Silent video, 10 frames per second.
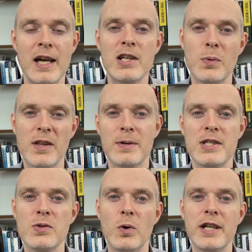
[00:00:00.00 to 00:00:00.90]
It's one of the
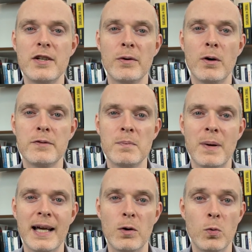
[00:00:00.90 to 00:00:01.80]
reasons why you don't often
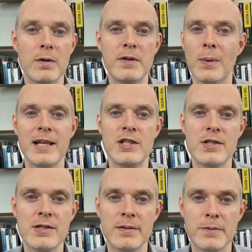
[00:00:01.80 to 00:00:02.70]
pay all of your
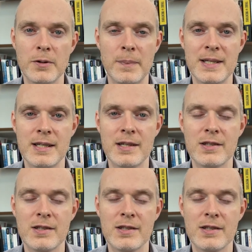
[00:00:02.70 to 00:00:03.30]
wages through the business.